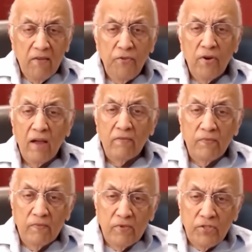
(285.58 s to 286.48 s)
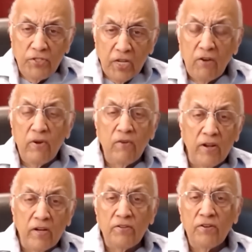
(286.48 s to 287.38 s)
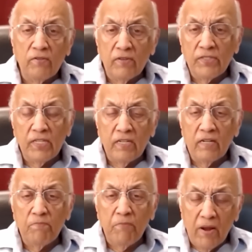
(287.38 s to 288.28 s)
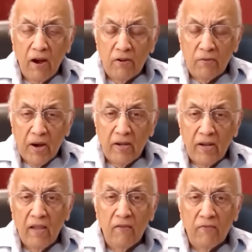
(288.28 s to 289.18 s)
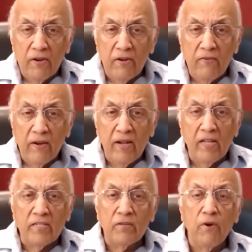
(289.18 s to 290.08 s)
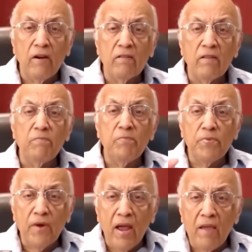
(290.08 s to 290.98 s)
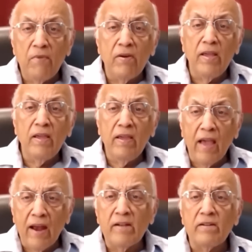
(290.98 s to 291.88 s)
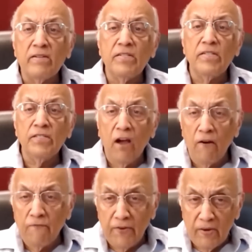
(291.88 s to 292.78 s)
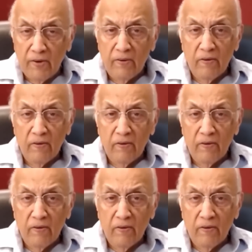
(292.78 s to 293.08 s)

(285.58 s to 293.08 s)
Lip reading: If you have genuine victory over sin, that out of partaking of the divine nature, one of the primary characteristics of it,